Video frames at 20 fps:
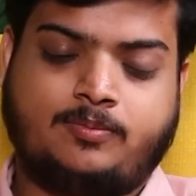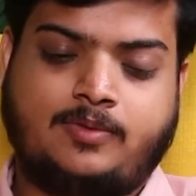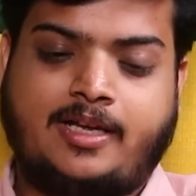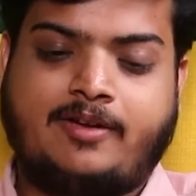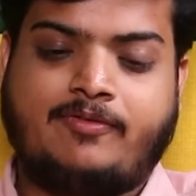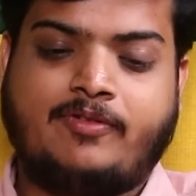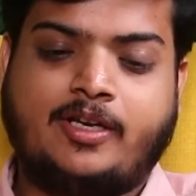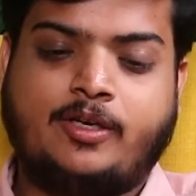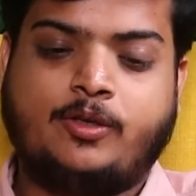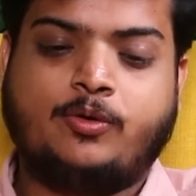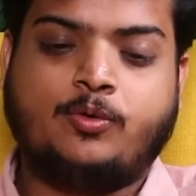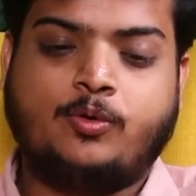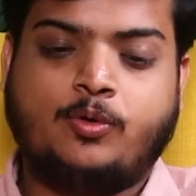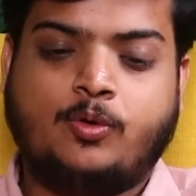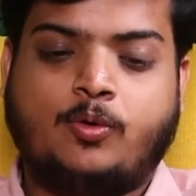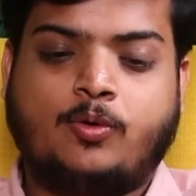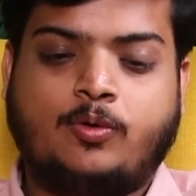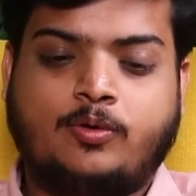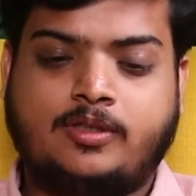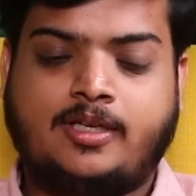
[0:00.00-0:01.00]
Like when you
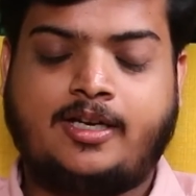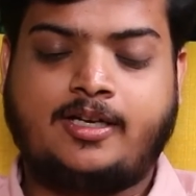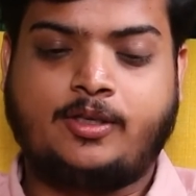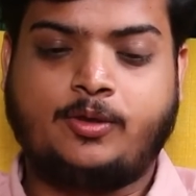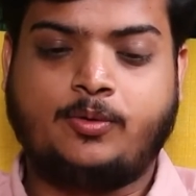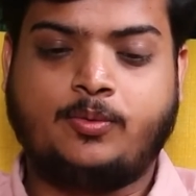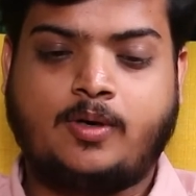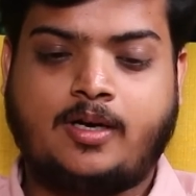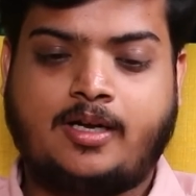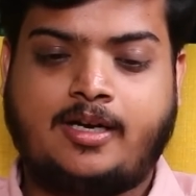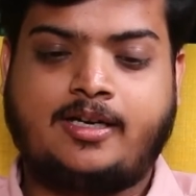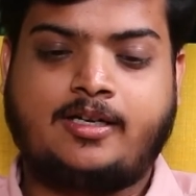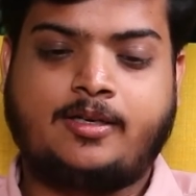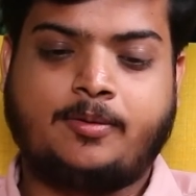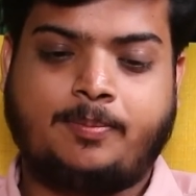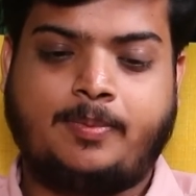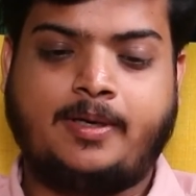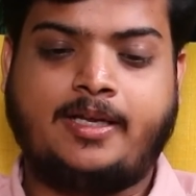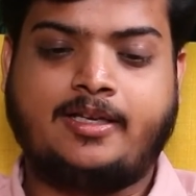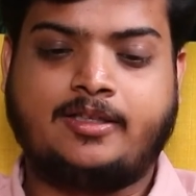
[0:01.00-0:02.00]
know that you are at a
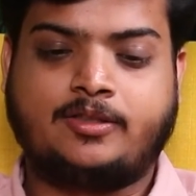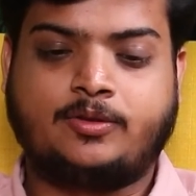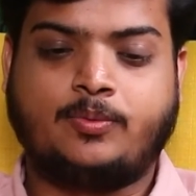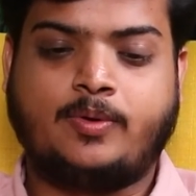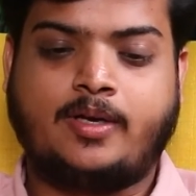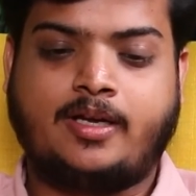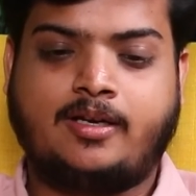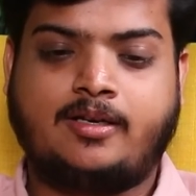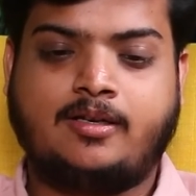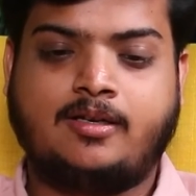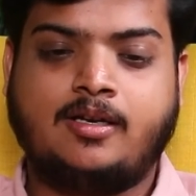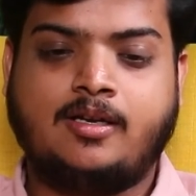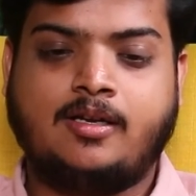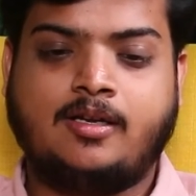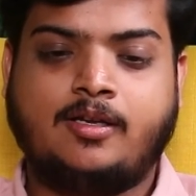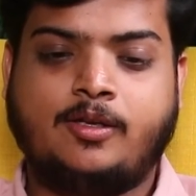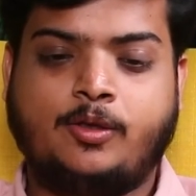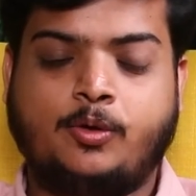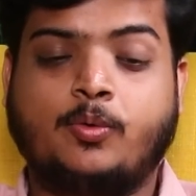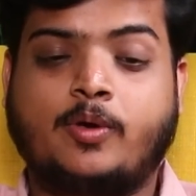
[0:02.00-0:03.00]
place where
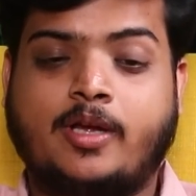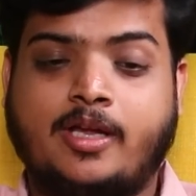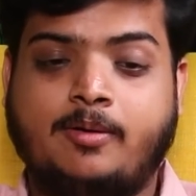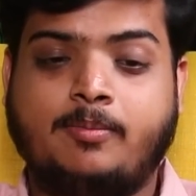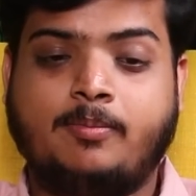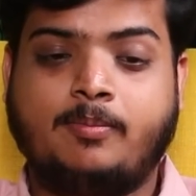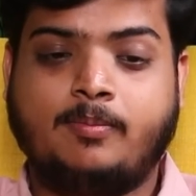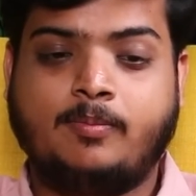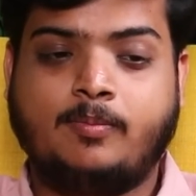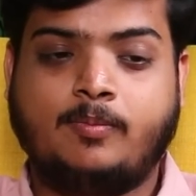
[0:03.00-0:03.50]
you can